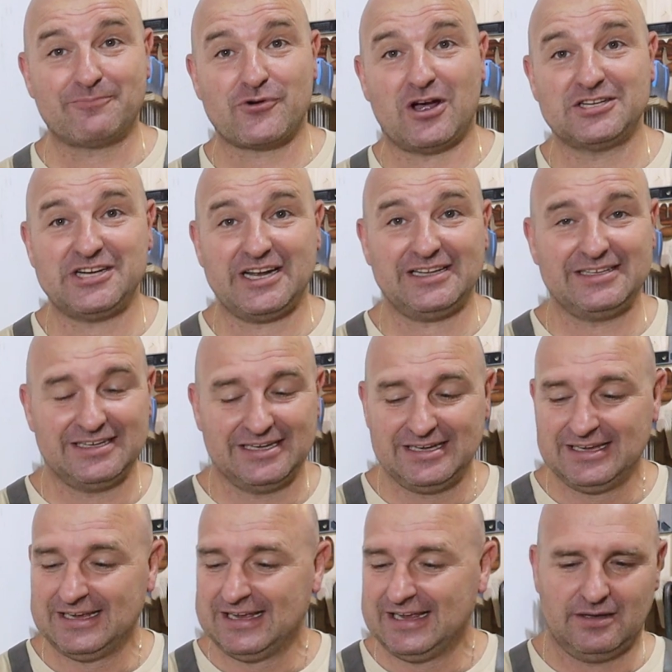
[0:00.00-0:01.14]
project.
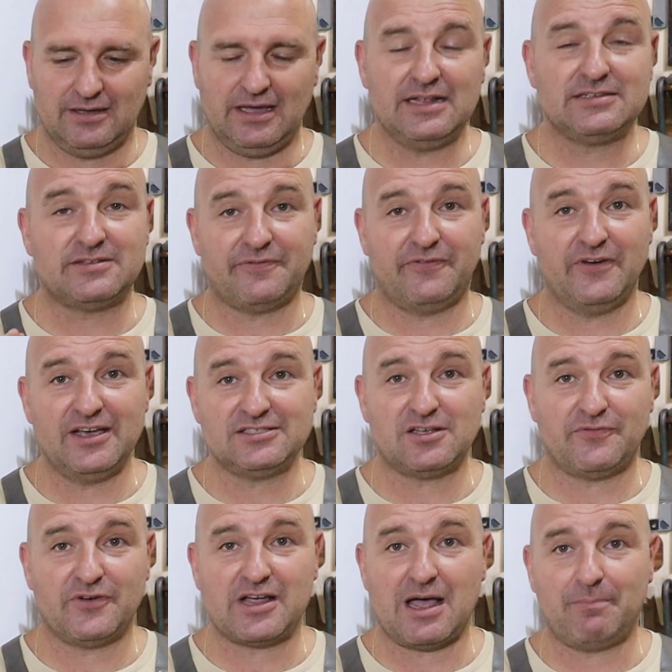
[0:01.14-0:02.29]
It's the first
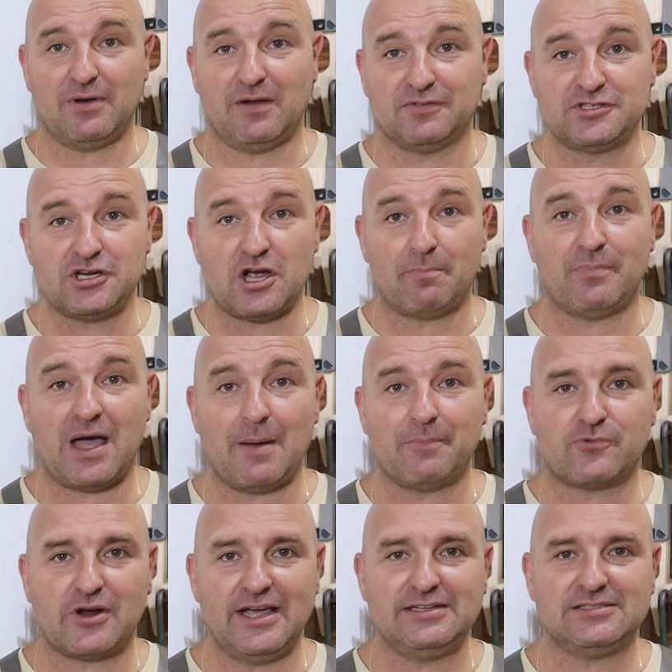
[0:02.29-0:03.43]
of a couple of shop
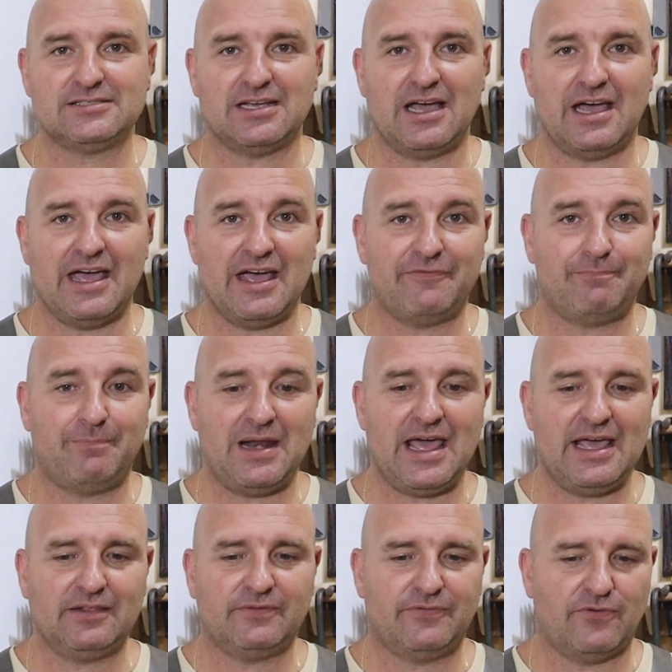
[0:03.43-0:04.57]
upgrades I have
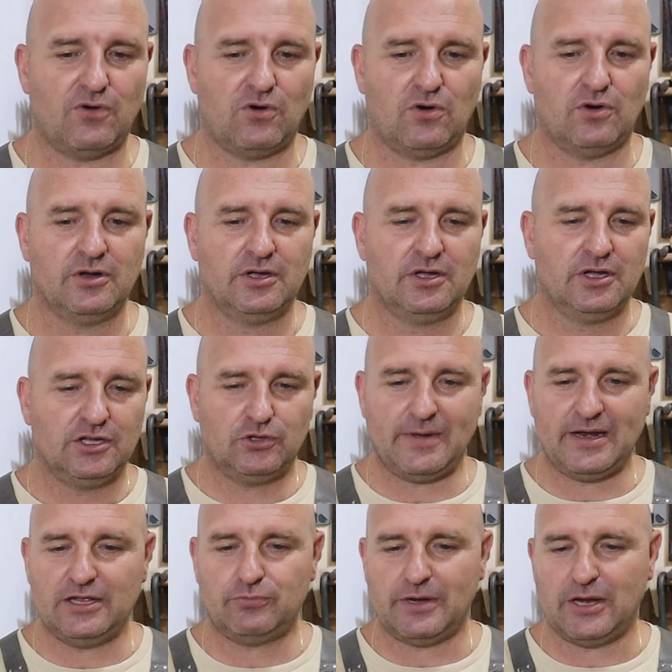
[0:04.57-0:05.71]
planned for
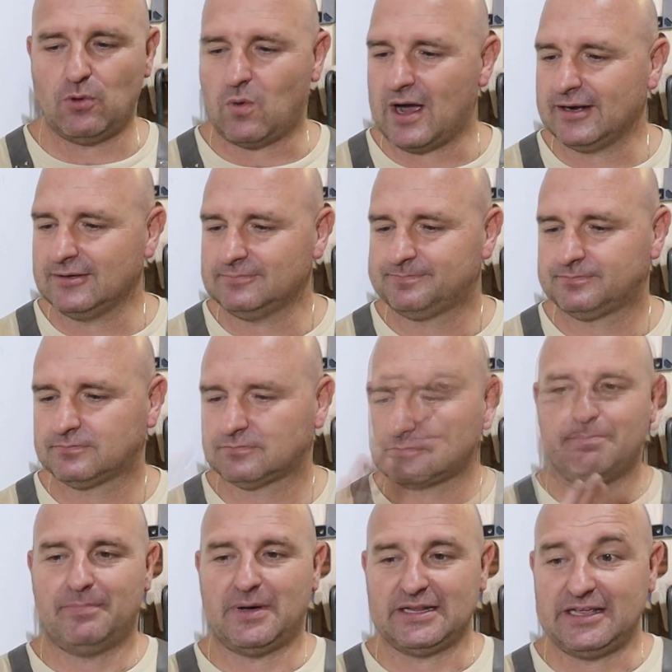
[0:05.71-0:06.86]
2021.
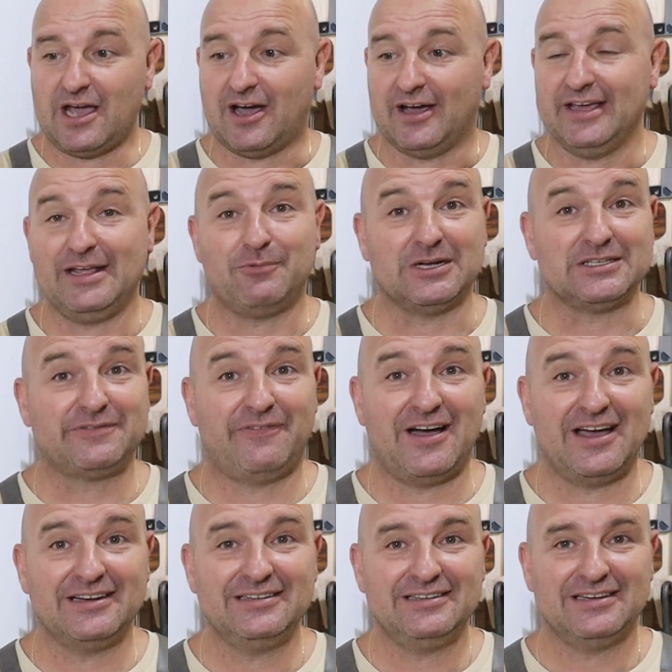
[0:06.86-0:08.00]
But yeah, it was
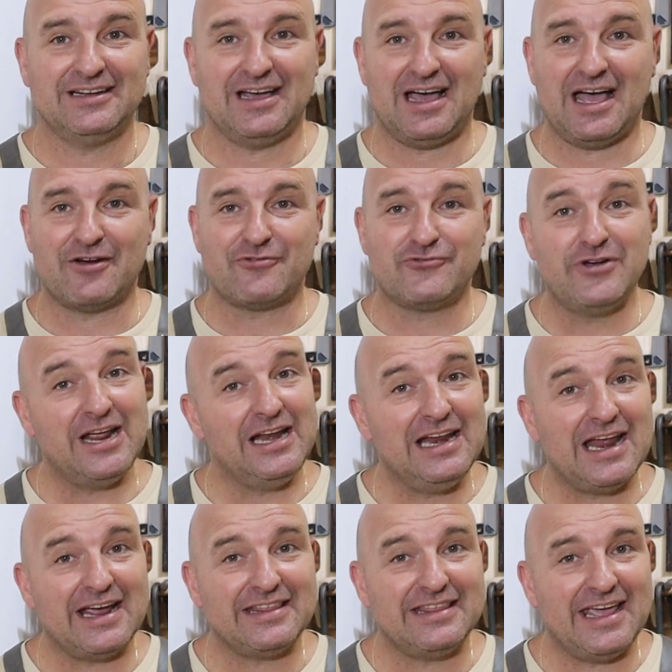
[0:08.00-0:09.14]
fun. I really
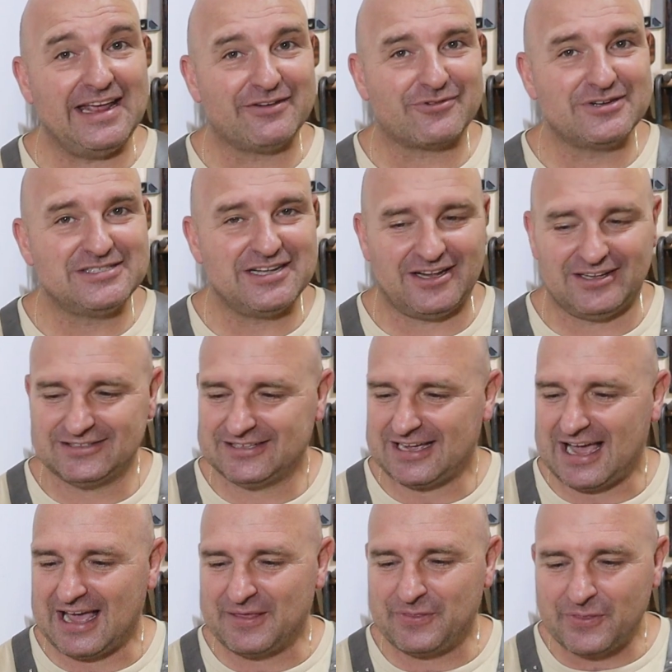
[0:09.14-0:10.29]
like the end result.
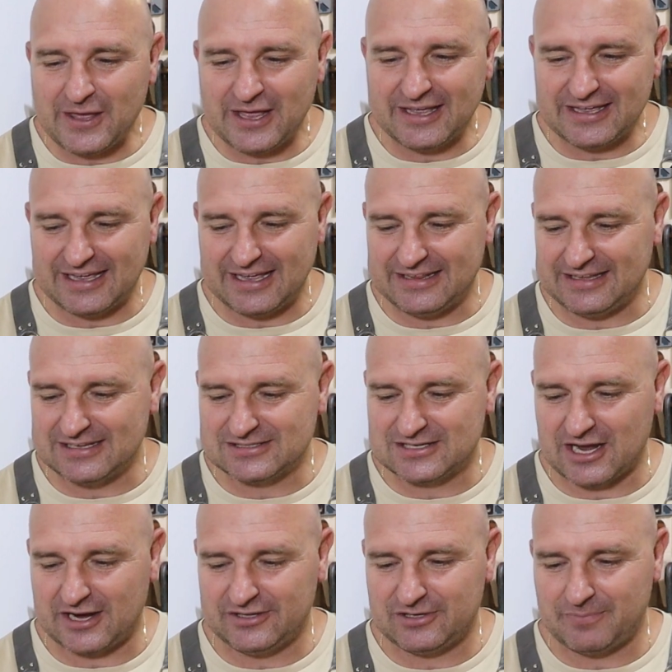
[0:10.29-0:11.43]
I think it is
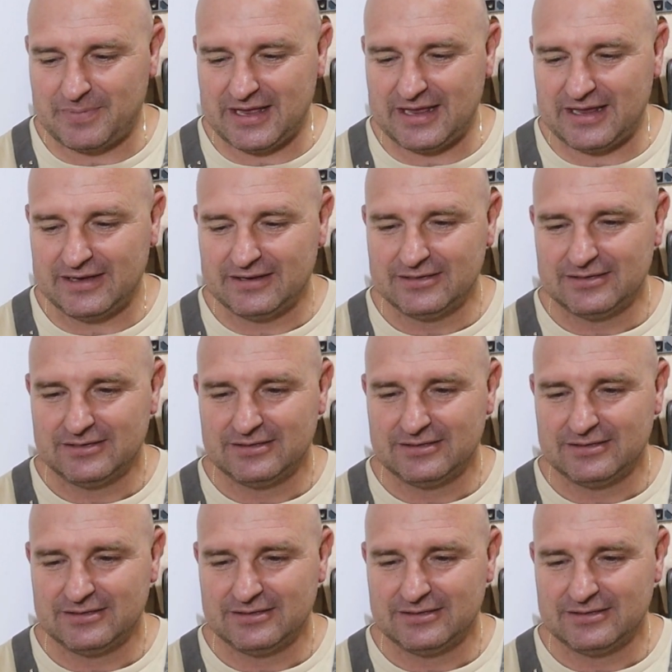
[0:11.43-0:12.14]
going to be